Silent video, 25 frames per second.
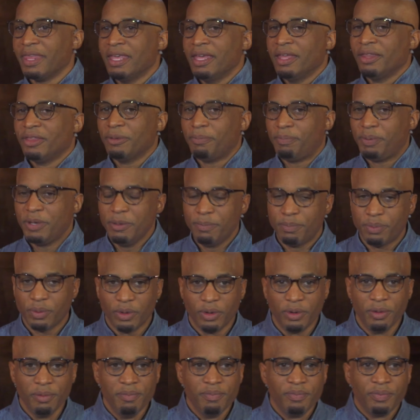The
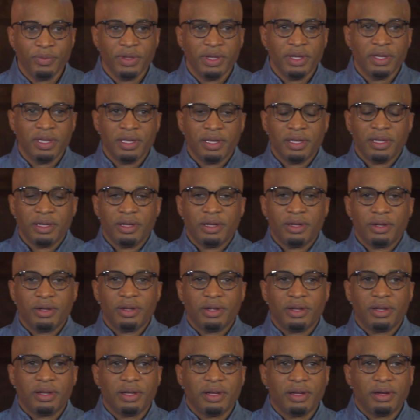people
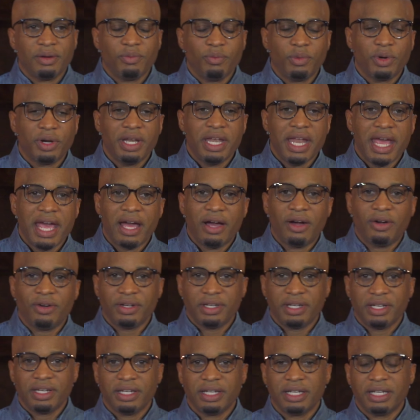were now
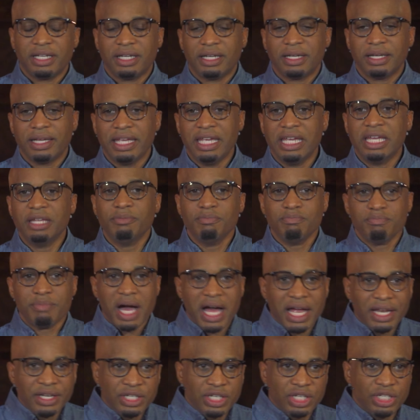in
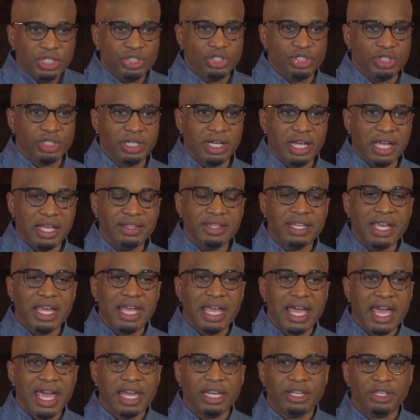bondage, and
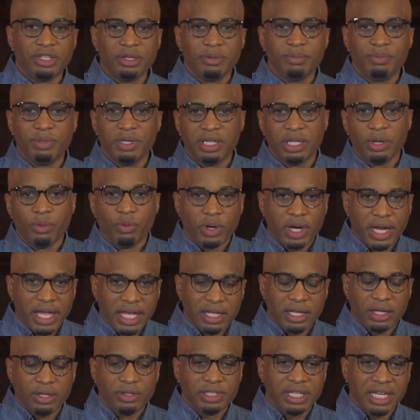they were
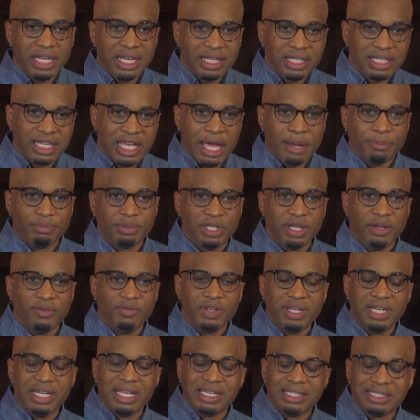held in
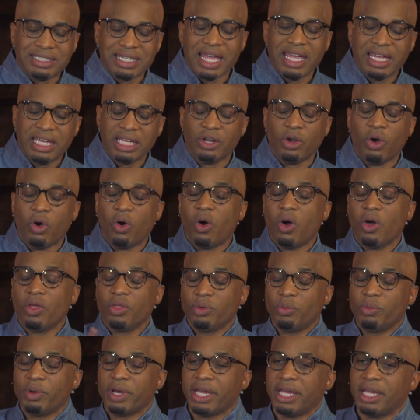captivity and taken all the
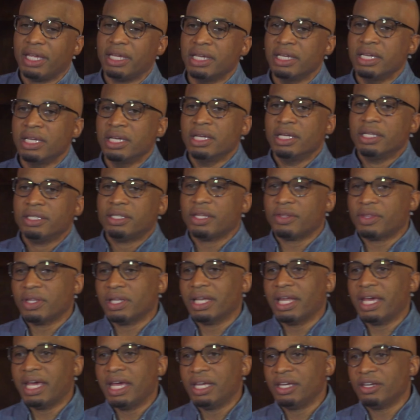way to the
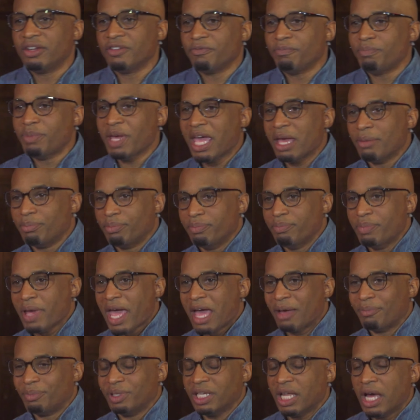land of
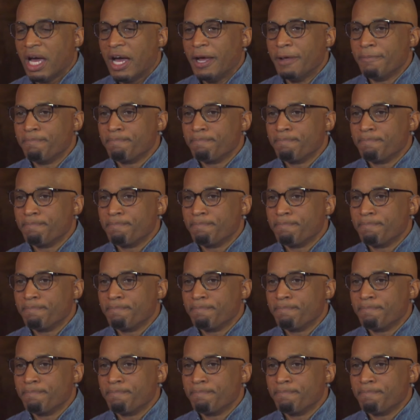Babylon.